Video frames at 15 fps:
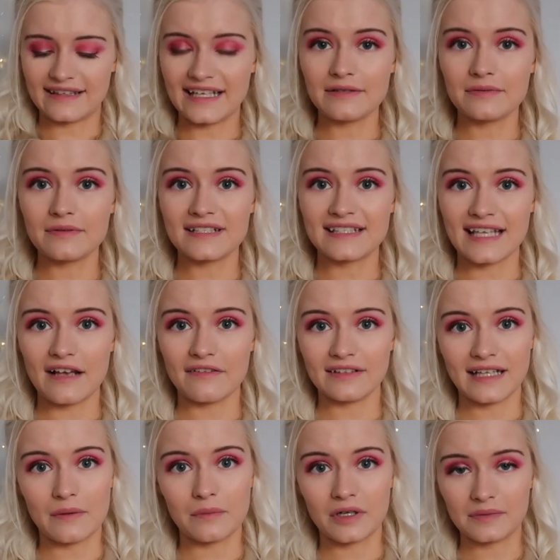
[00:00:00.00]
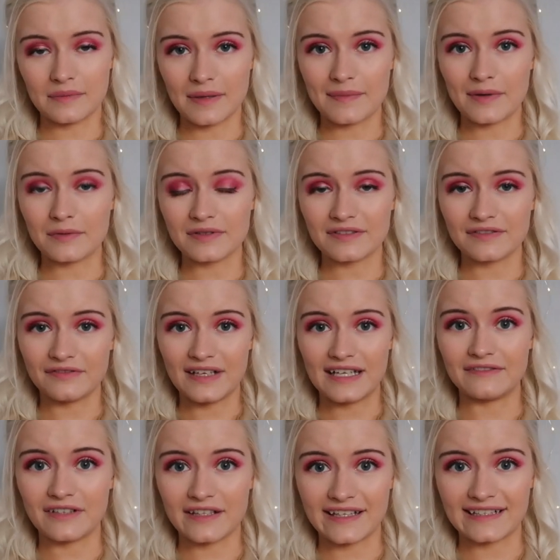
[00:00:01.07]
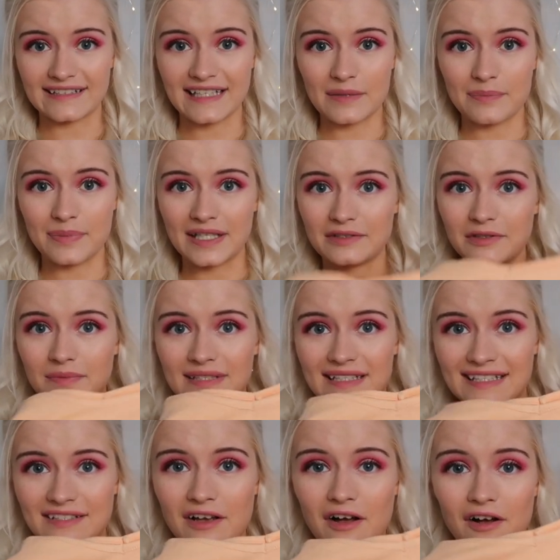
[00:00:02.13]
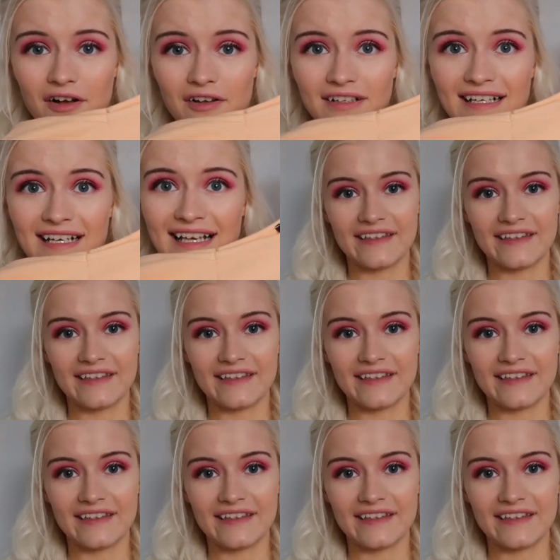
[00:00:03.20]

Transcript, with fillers: This was definitely one of my most favourite things I picked up in this haul.